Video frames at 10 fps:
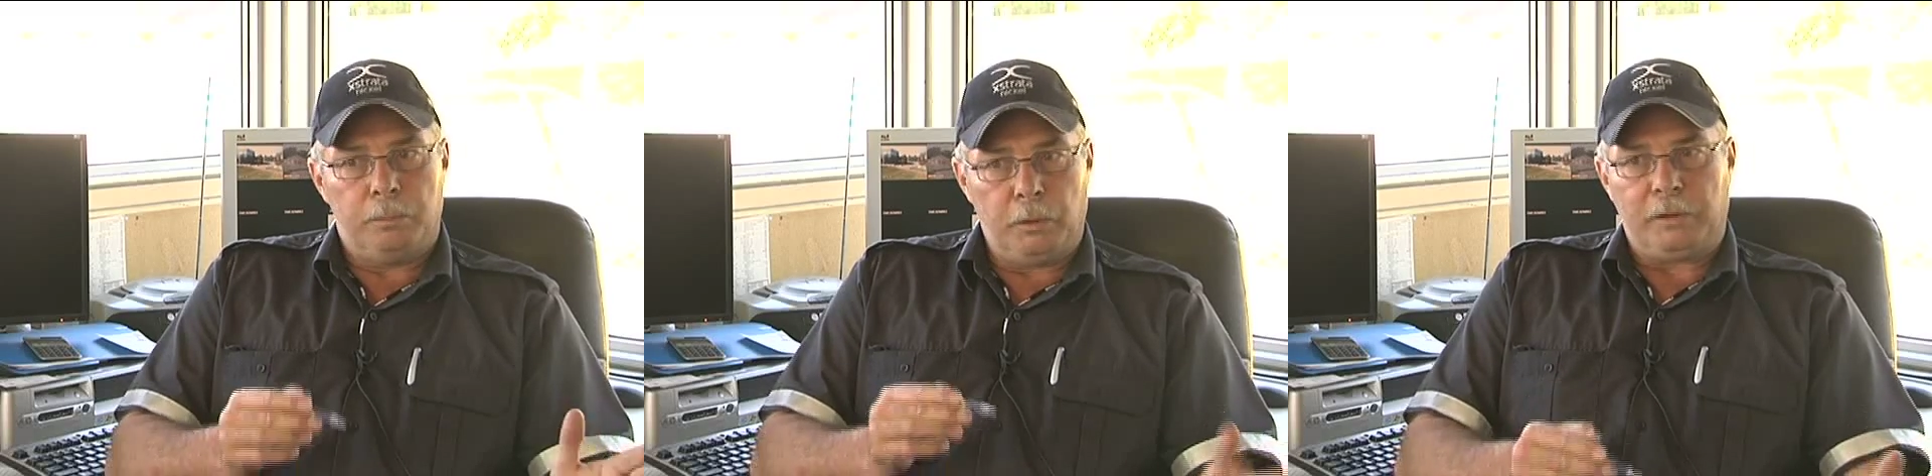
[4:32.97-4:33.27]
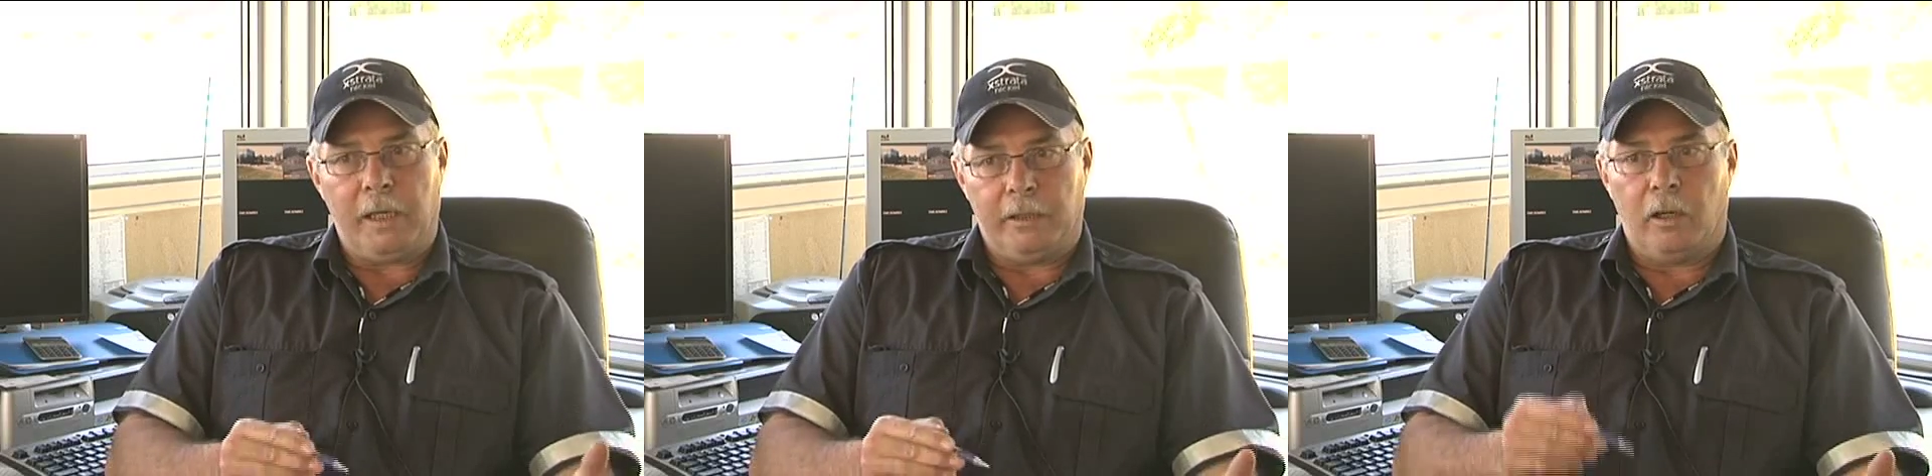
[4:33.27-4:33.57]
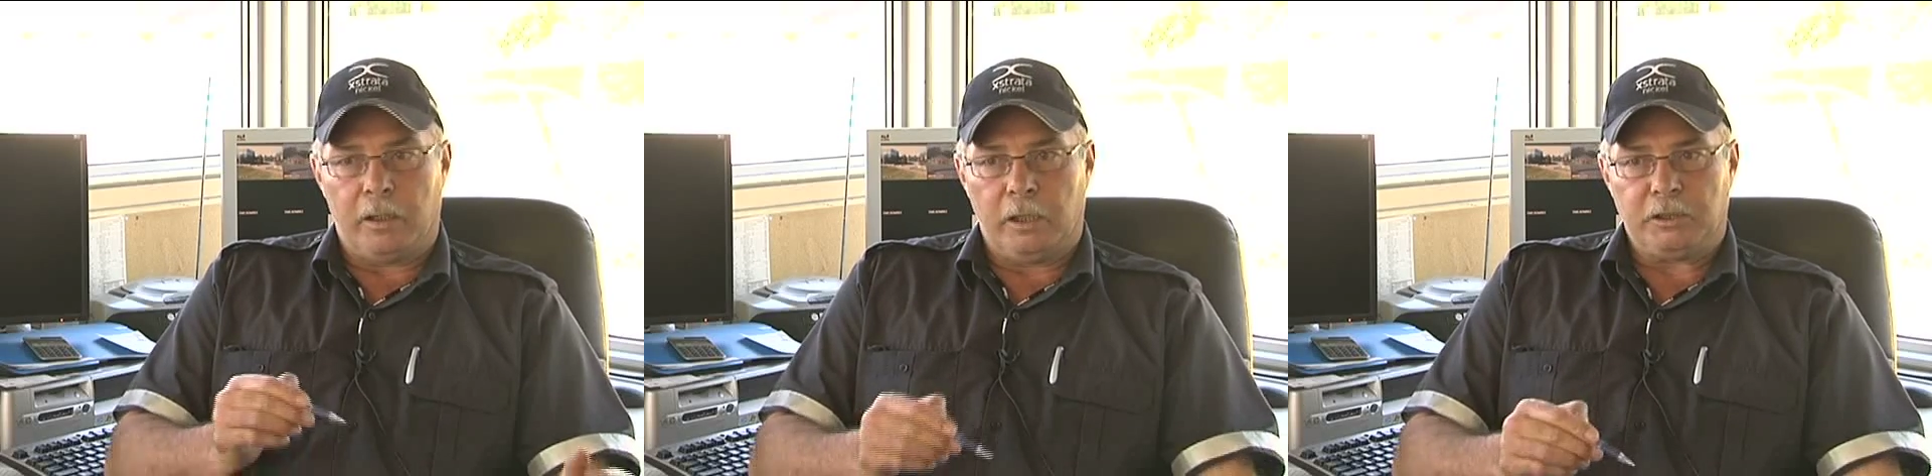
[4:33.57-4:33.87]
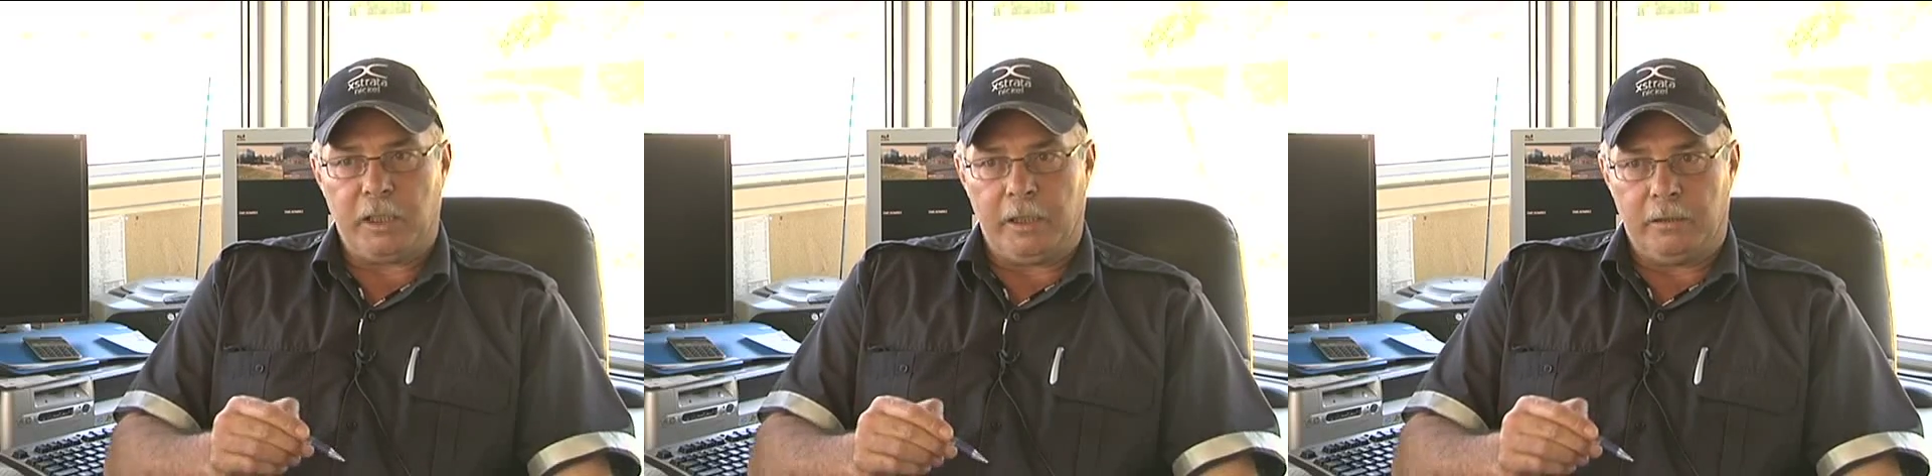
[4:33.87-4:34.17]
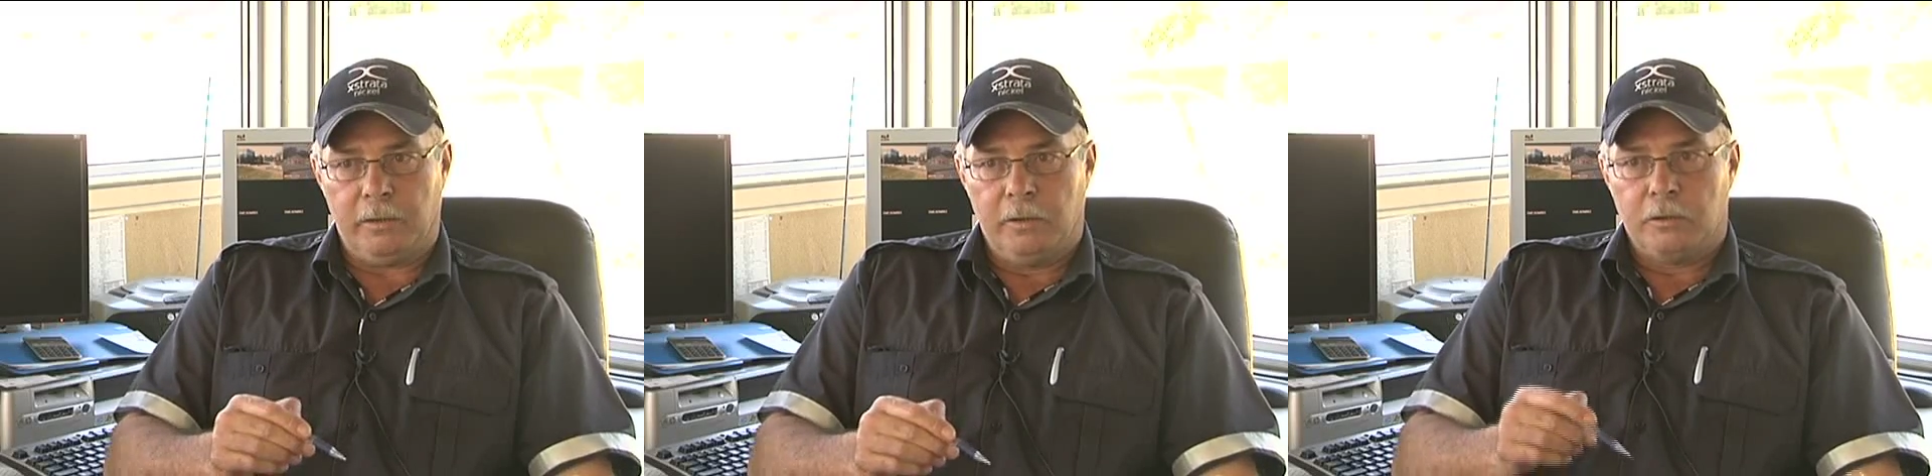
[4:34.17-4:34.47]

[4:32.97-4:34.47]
put that on our site.